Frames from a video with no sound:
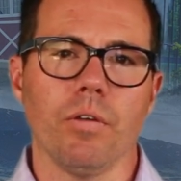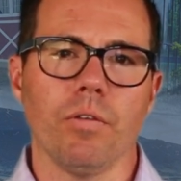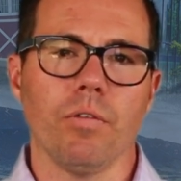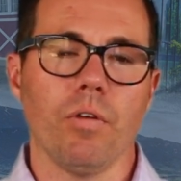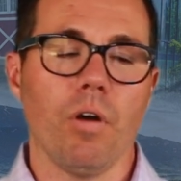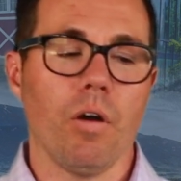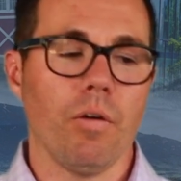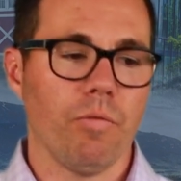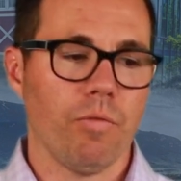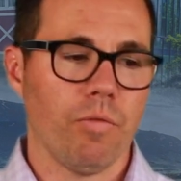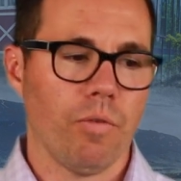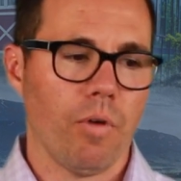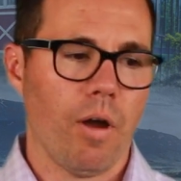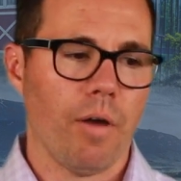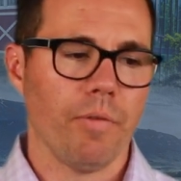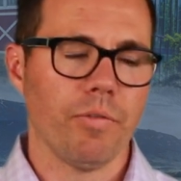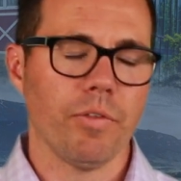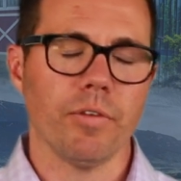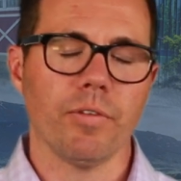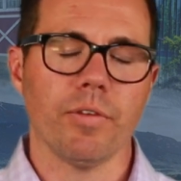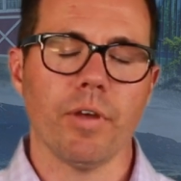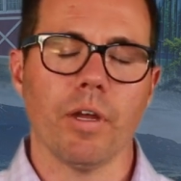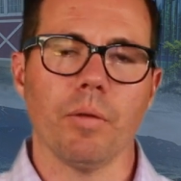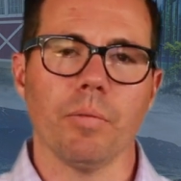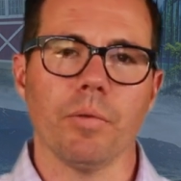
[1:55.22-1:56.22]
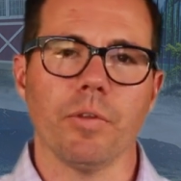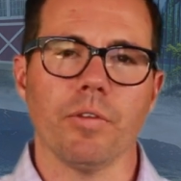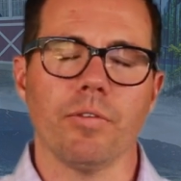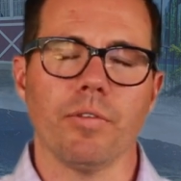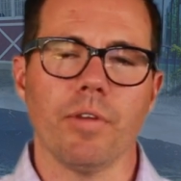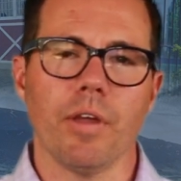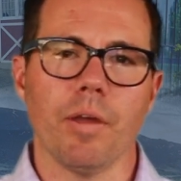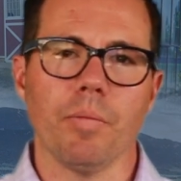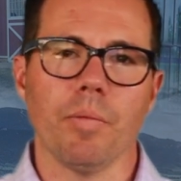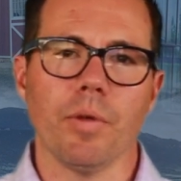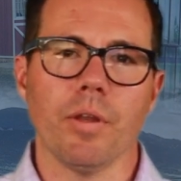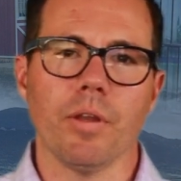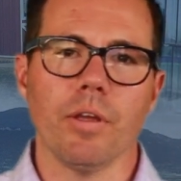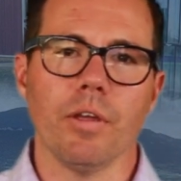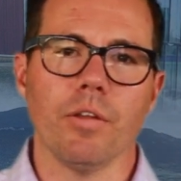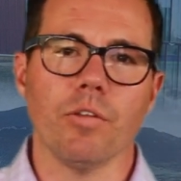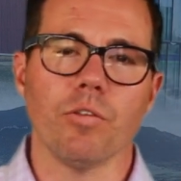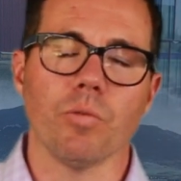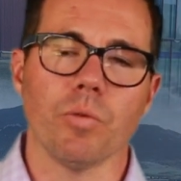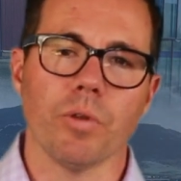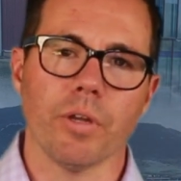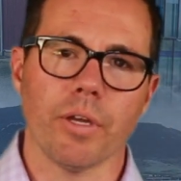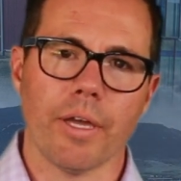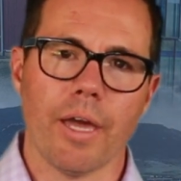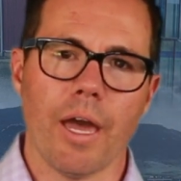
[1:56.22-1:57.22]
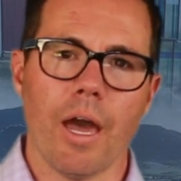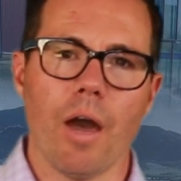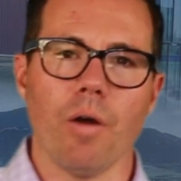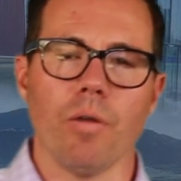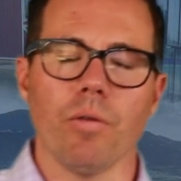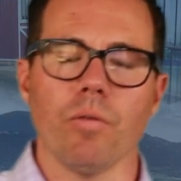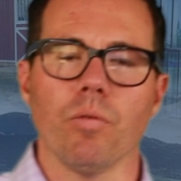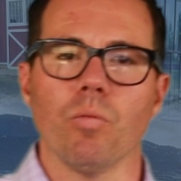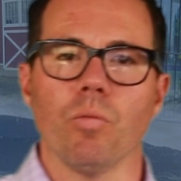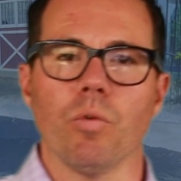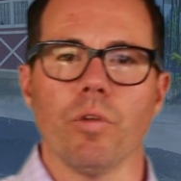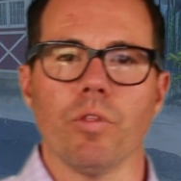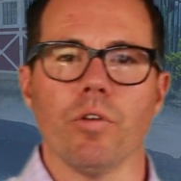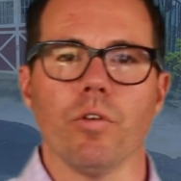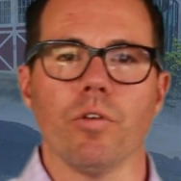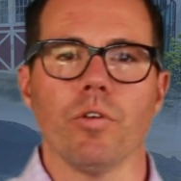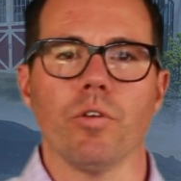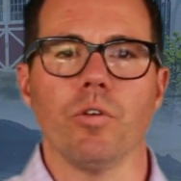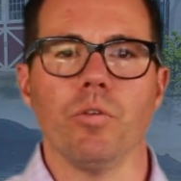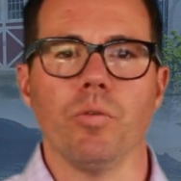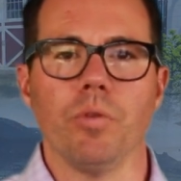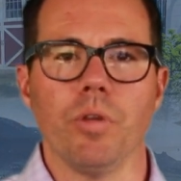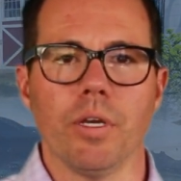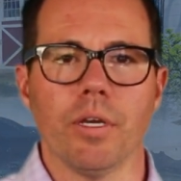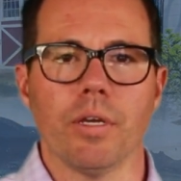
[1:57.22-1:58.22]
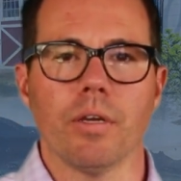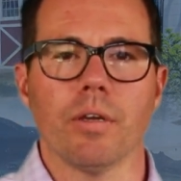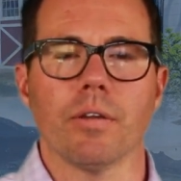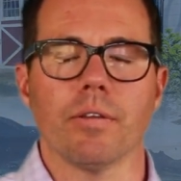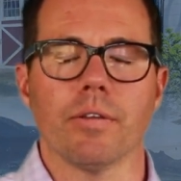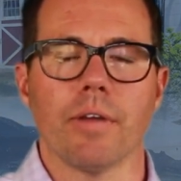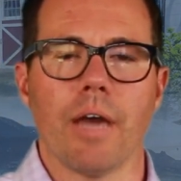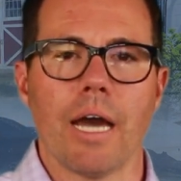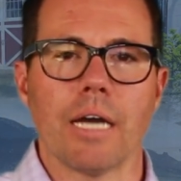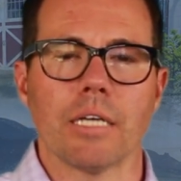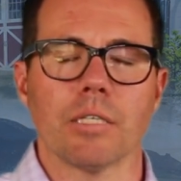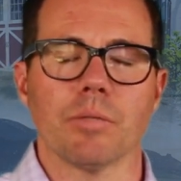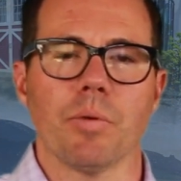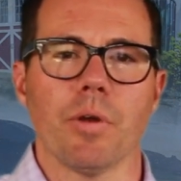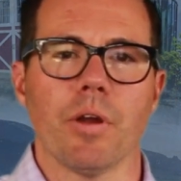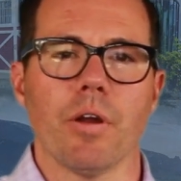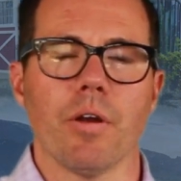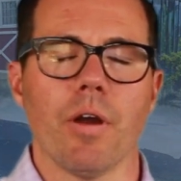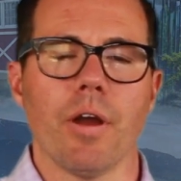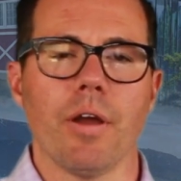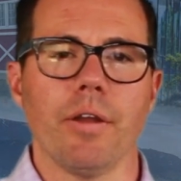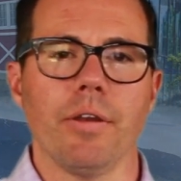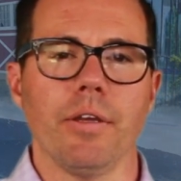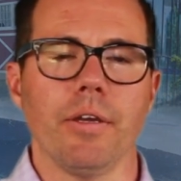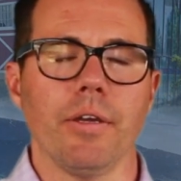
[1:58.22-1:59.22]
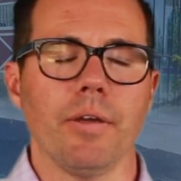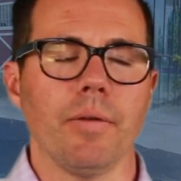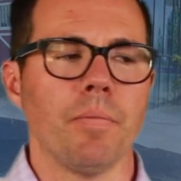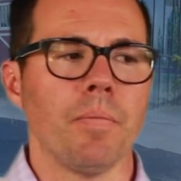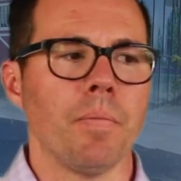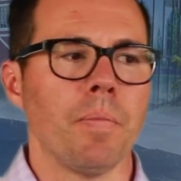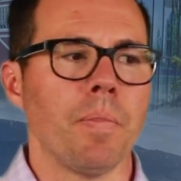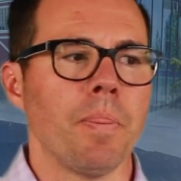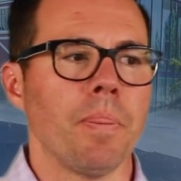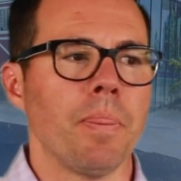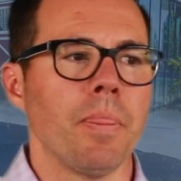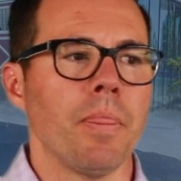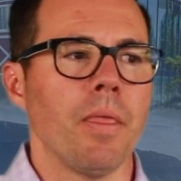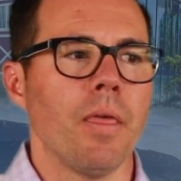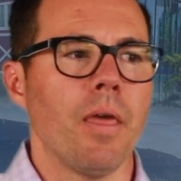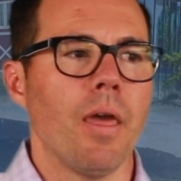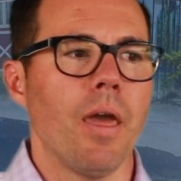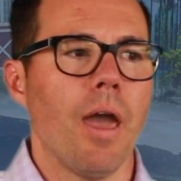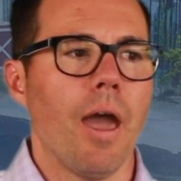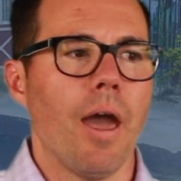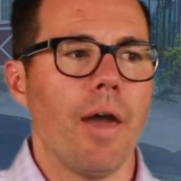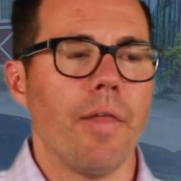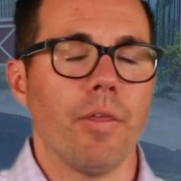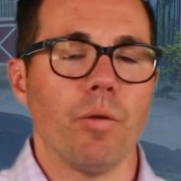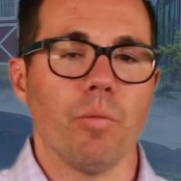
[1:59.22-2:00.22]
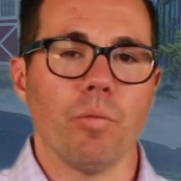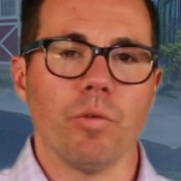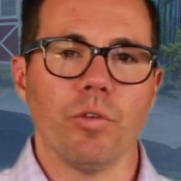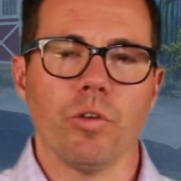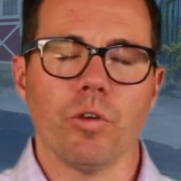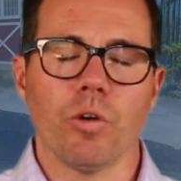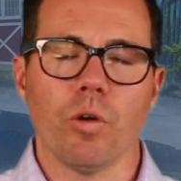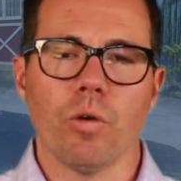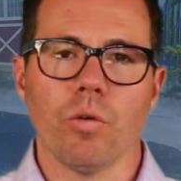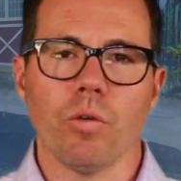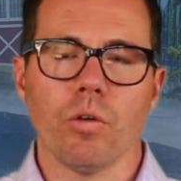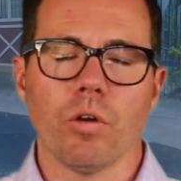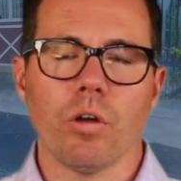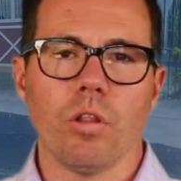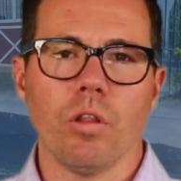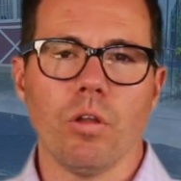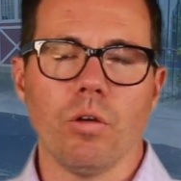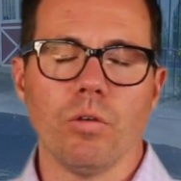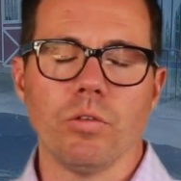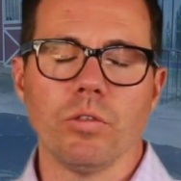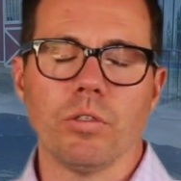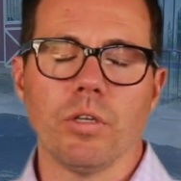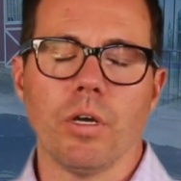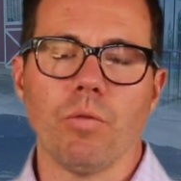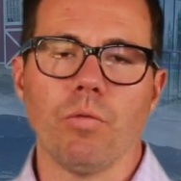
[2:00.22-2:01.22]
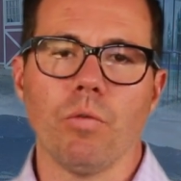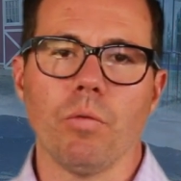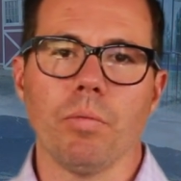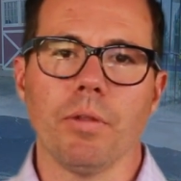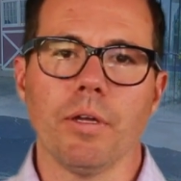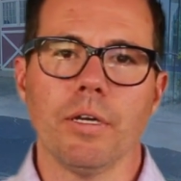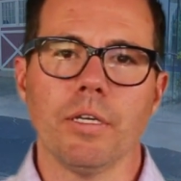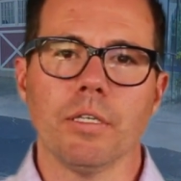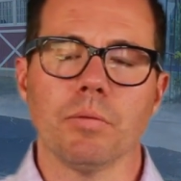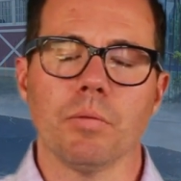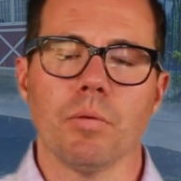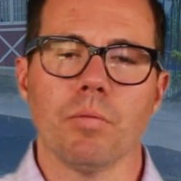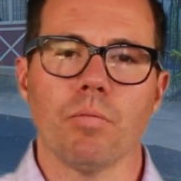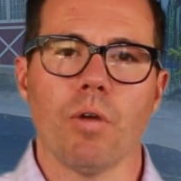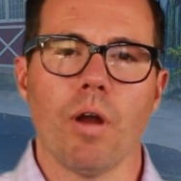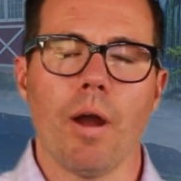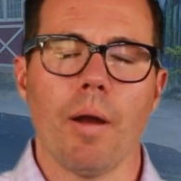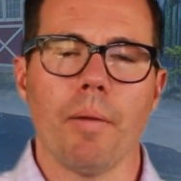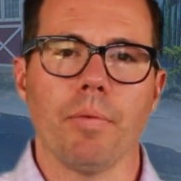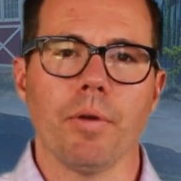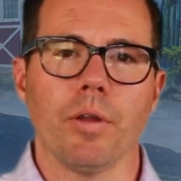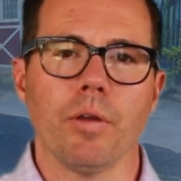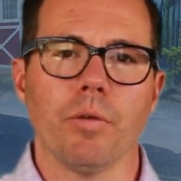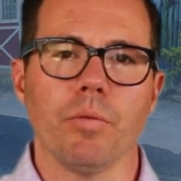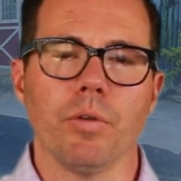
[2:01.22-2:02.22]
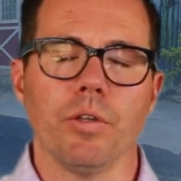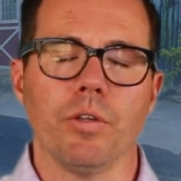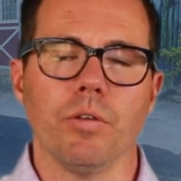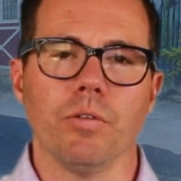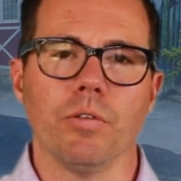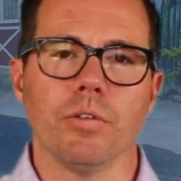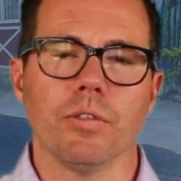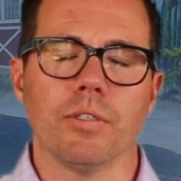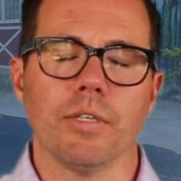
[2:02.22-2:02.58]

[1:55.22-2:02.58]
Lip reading: off the settlement statement into an account with your unique taxpayer ID. And then when you go to close on replacement property, we do the